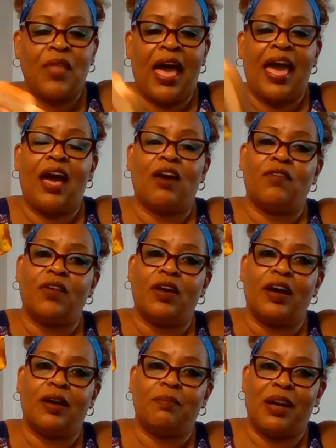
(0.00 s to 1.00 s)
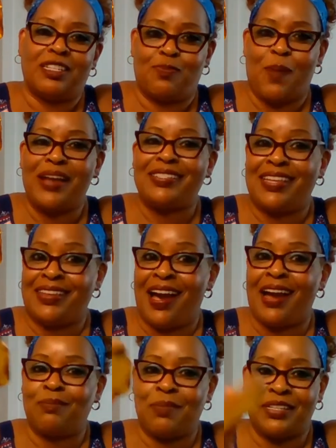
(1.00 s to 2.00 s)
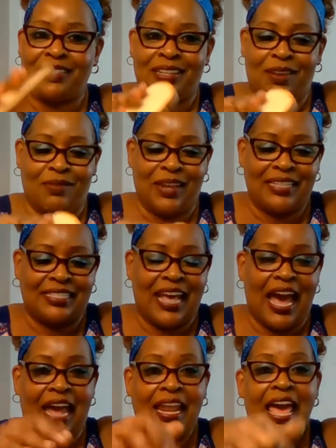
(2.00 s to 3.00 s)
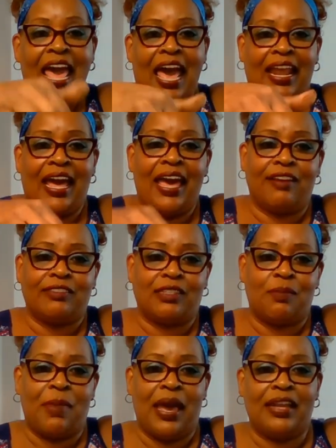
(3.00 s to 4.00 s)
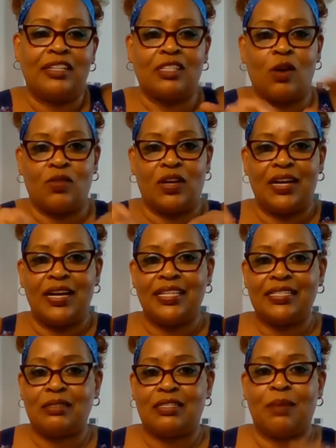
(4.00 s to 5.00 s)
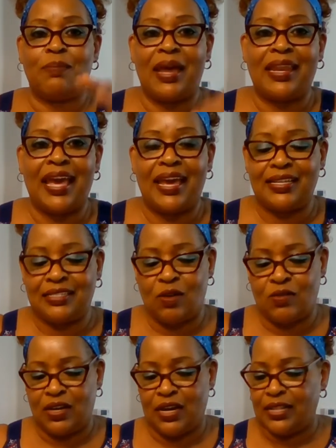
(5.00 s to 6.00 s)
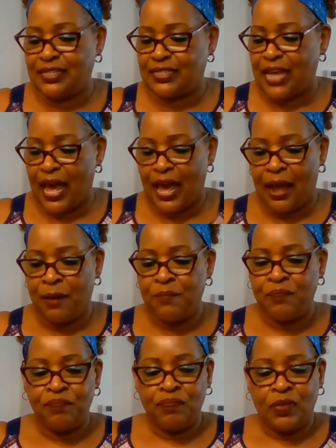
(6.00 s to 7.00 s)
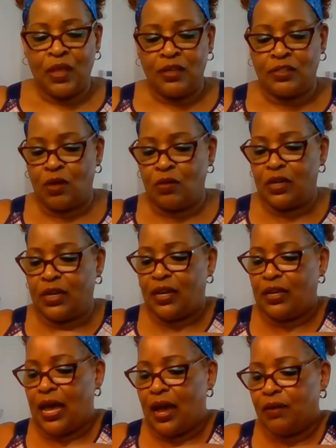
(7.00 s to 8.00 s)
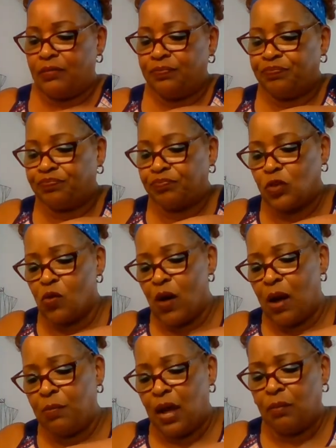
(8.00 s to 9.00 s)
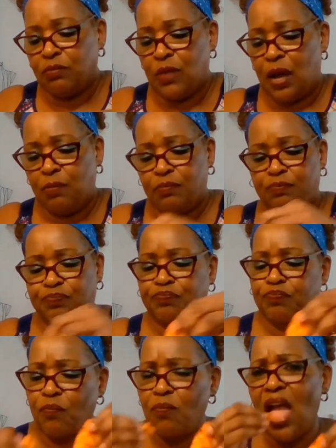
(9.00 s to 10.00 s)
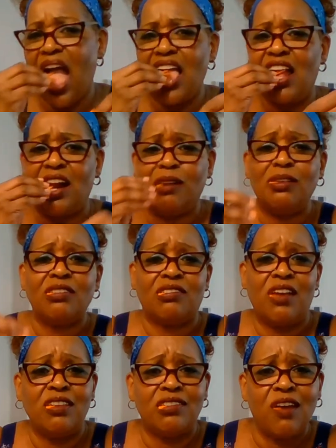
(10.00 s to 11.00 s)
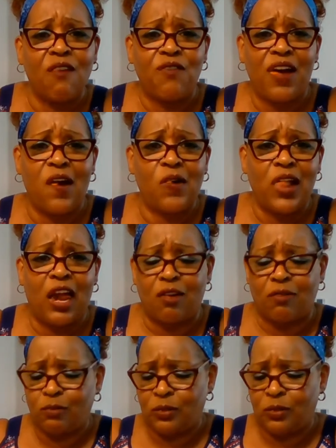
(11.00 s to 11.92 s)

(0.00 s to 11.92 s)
I have my spicy hot mustard on that side. And I have some mayonnaise on the other side. So look here, y'all. Ooh, I want texture falling out.